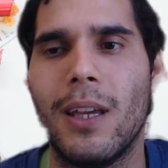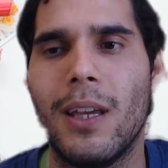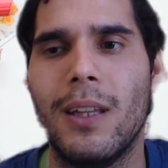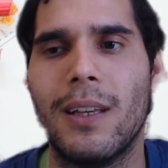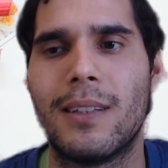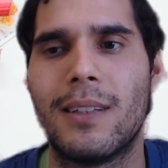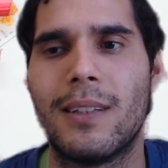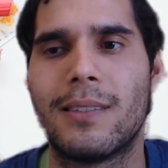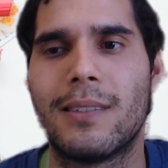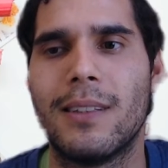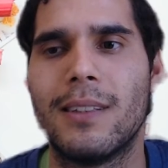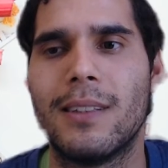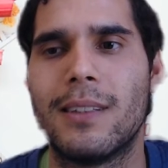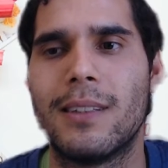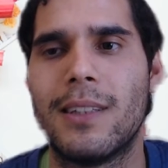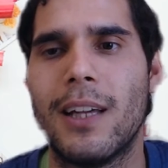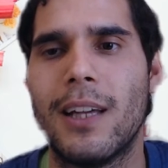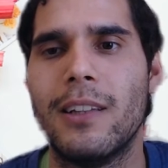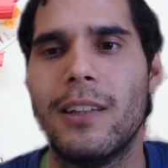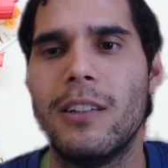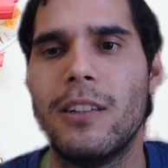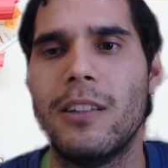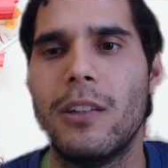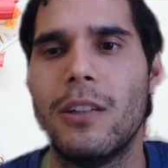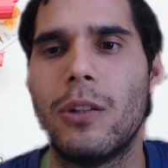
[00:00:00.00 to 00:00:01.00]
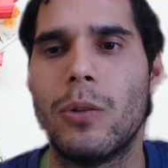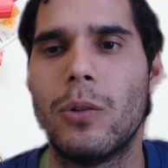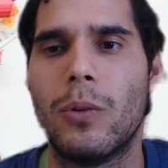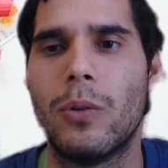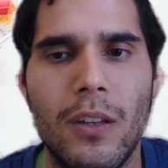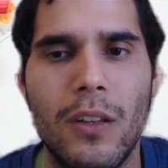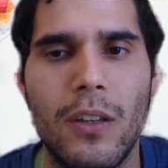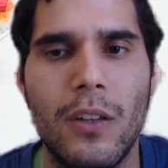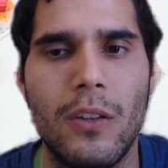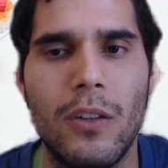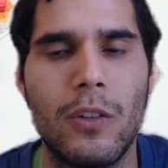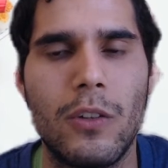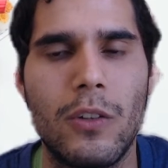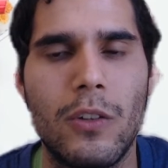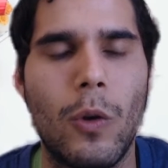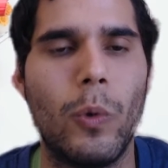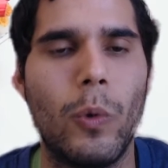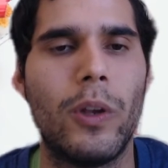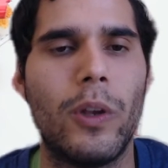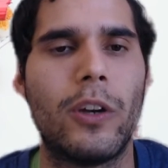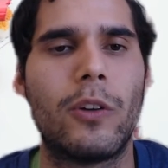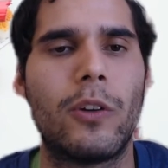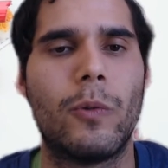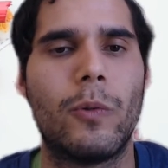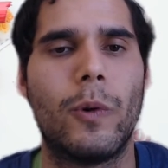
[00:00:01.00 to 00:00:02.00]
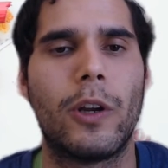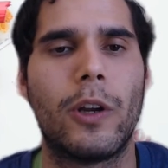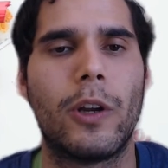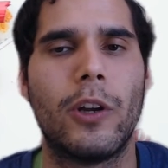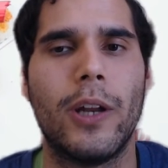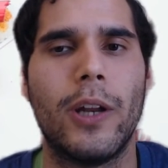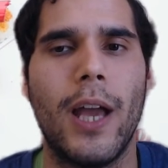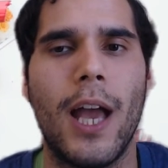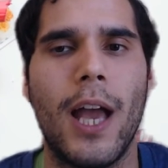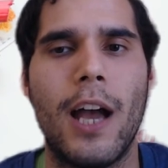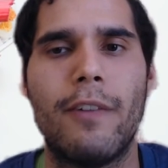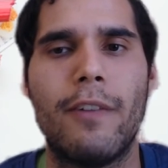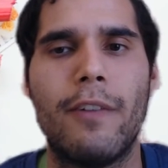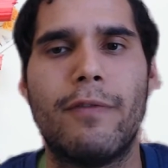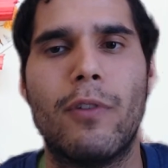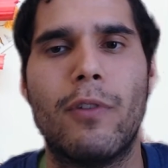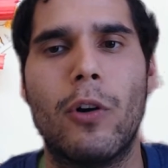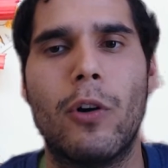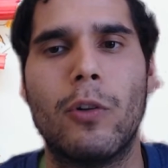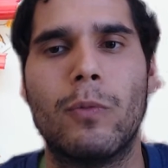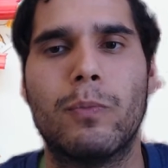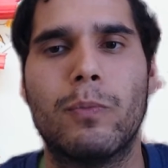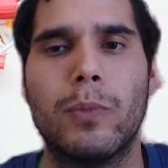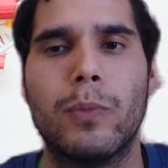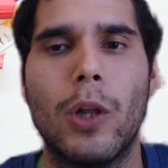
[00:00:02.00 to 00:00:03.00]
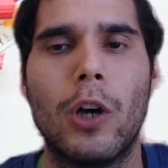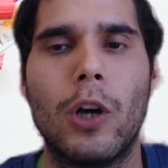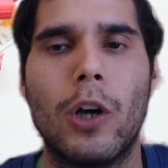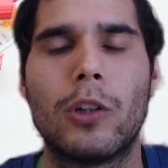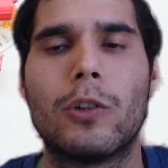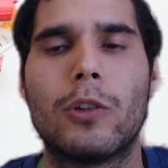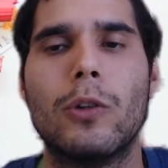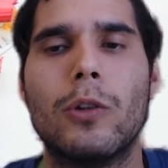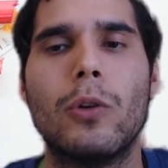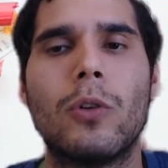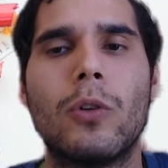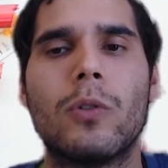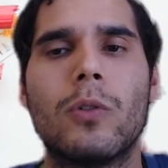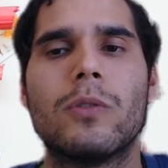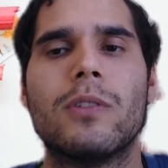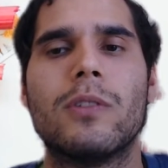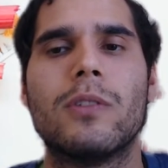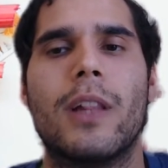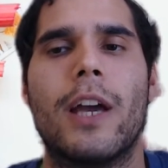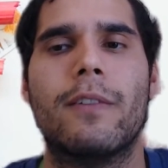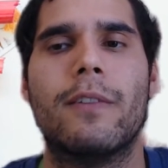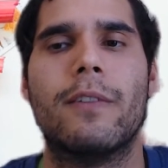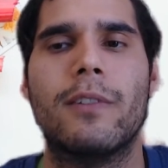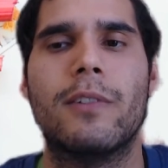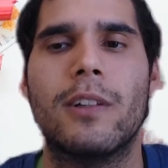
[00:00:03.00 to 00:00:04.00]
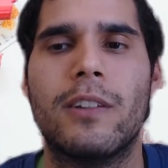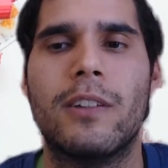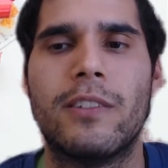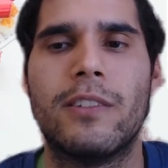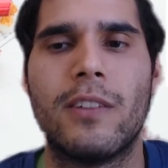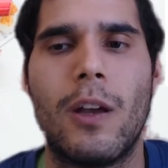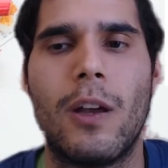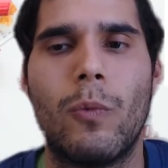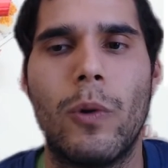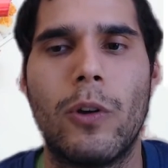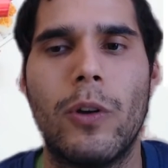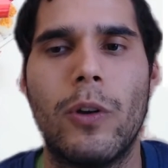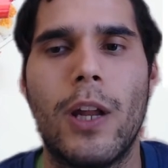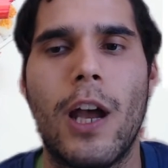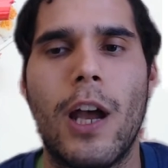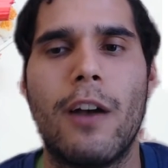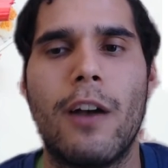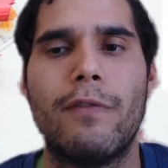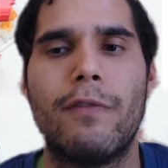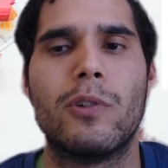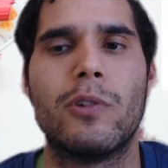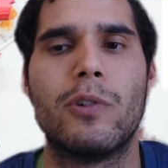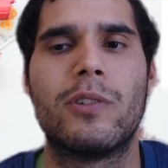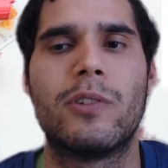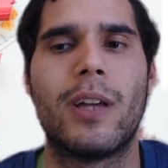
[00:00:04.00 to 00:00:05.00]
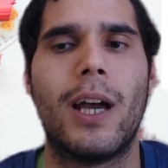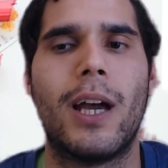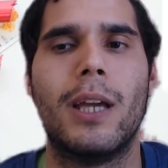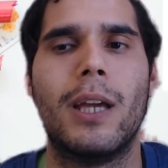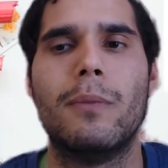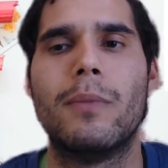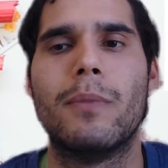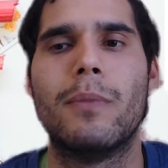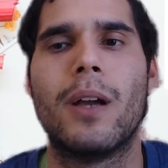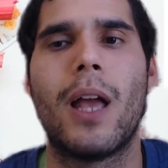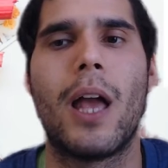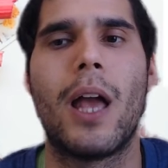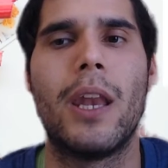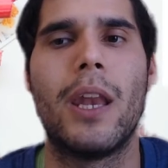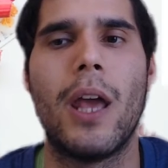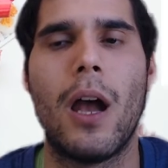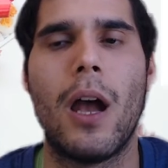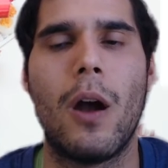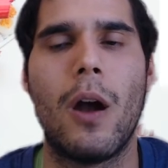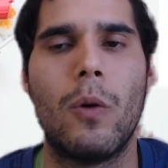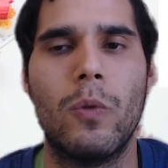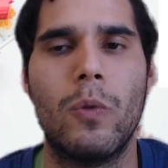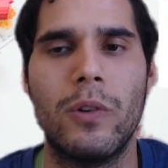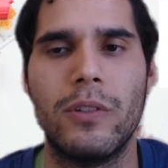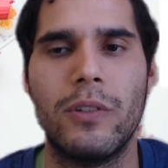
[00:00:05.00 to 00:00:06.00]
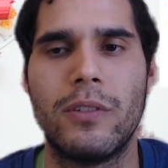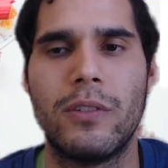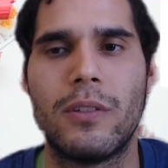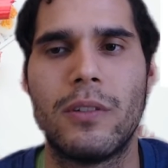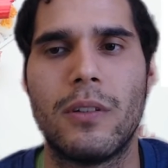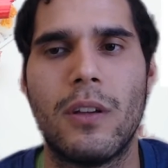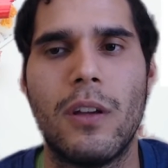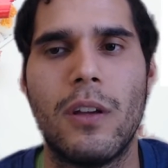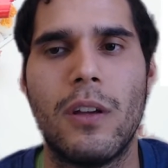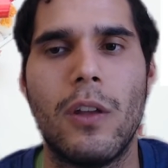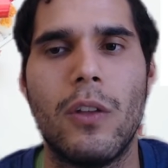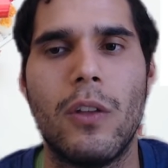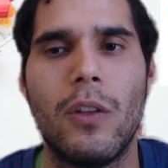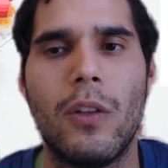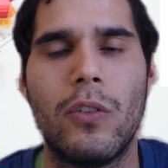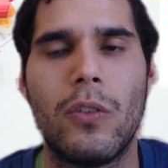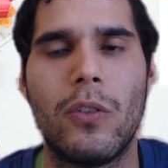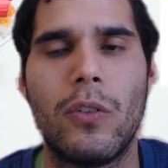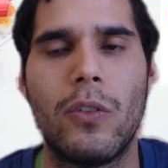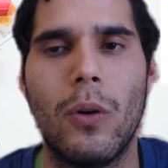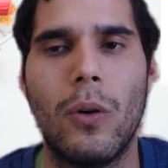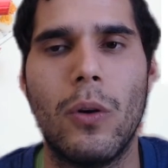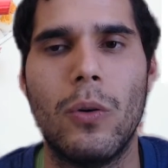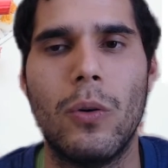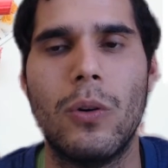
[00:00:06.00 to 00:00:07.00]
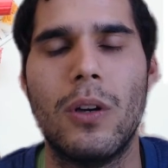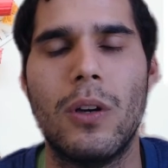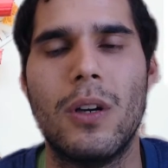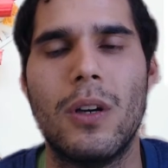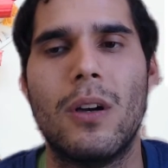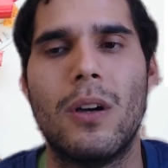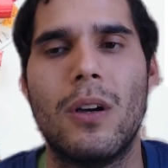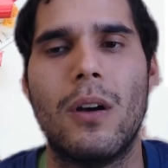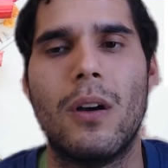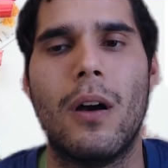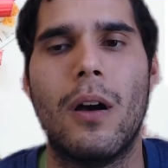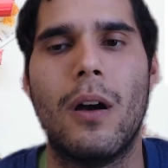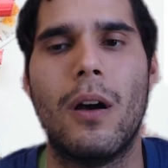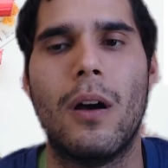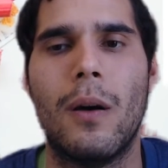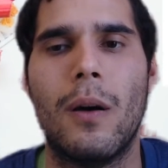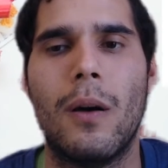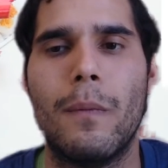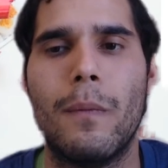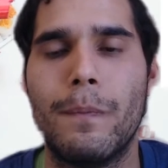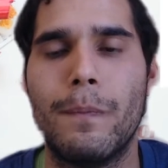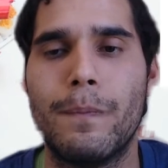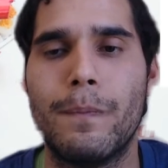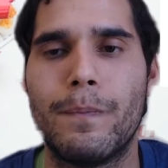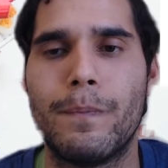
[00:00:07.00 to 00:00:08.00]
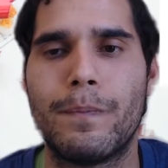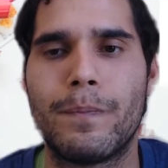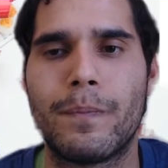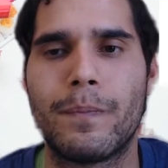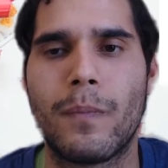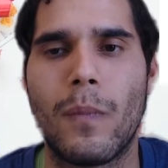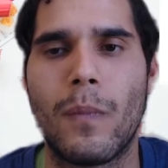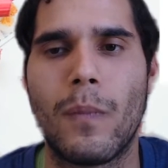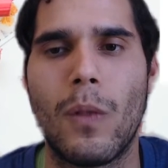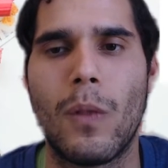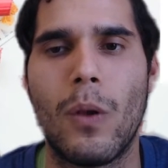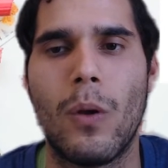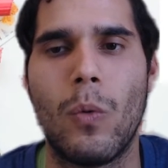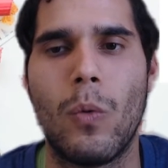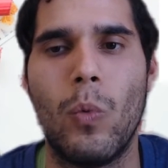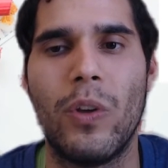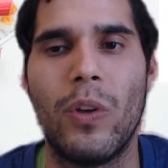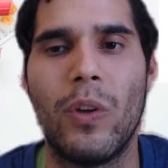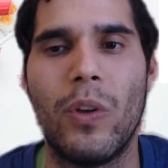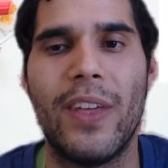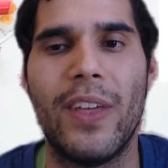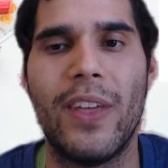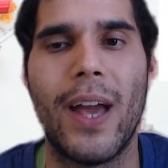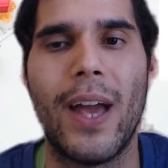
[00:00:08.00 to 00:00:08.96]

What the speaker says: is telling to us, so we're going to have our blood glucose levels and we're going to have our time and hours. So um, with the